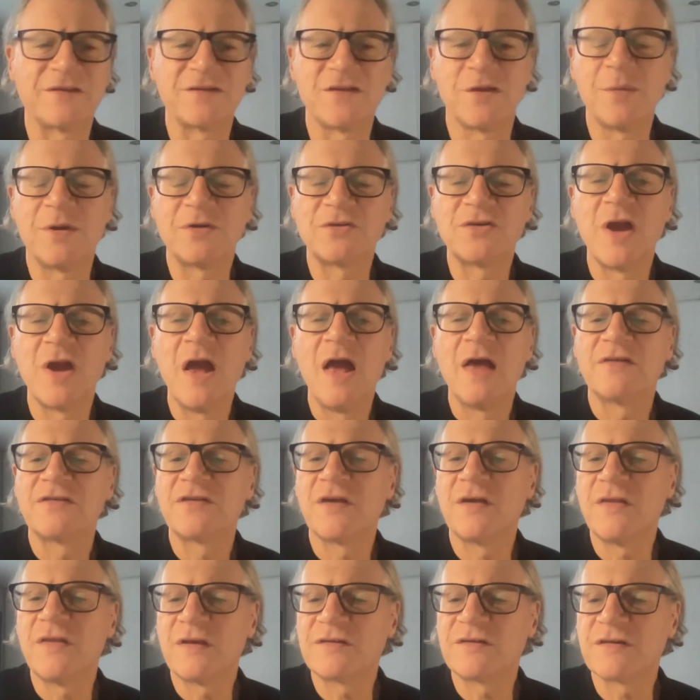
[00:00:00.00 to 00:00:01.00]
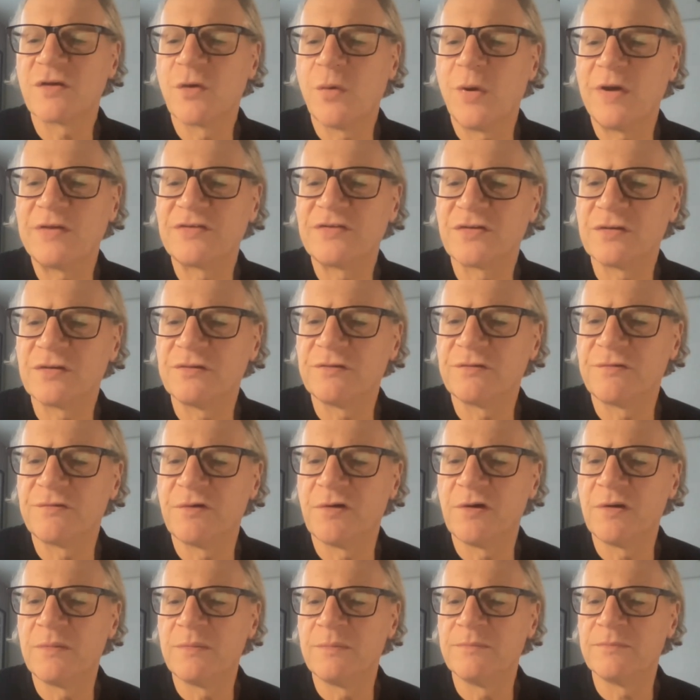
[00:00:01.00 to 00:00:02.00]
Thanks so much. So there's a question
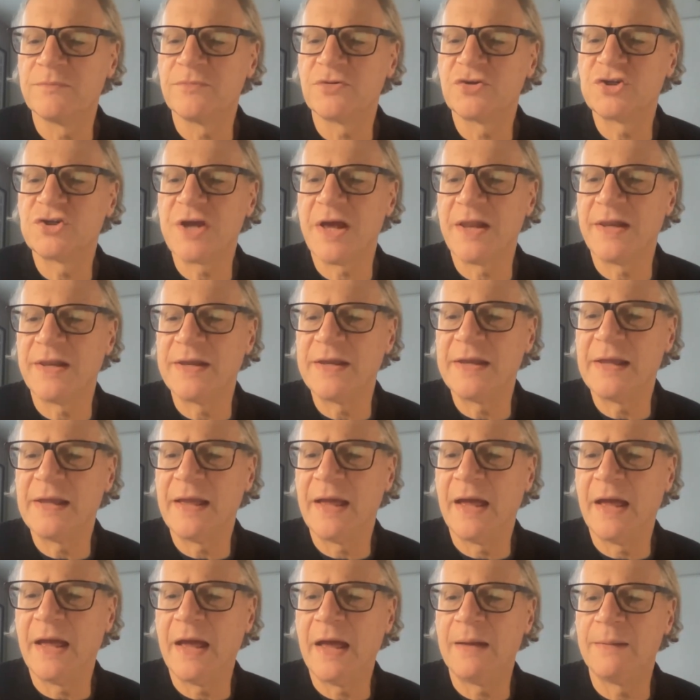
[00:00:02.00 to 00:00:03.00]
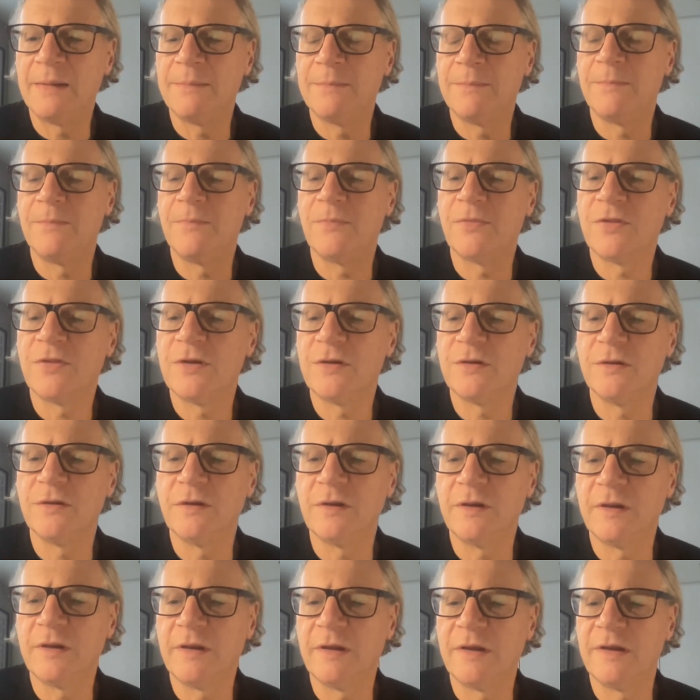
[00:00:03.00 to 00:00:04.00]
from Shelley um, that
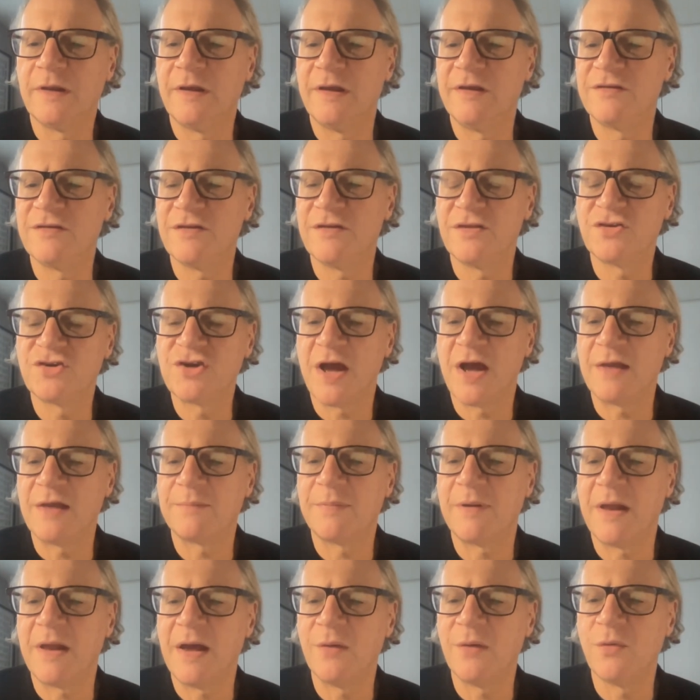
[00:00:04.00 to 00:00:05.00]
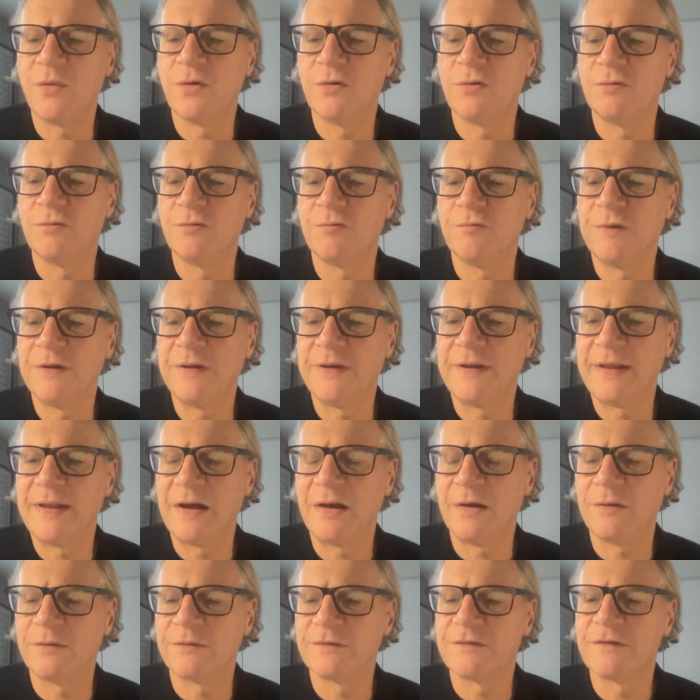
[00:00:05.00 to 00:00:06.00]
is in the chat, but I will read it
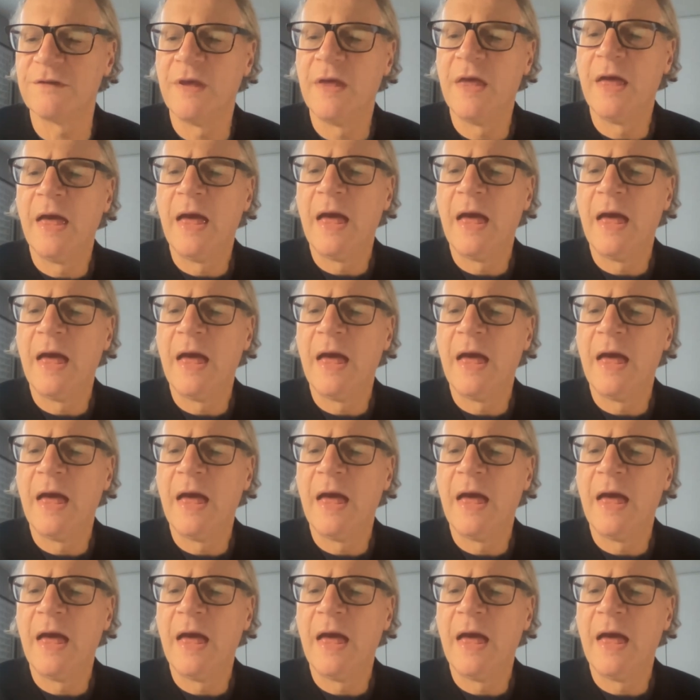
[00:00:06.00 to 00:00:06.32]
out. Mm-hmm.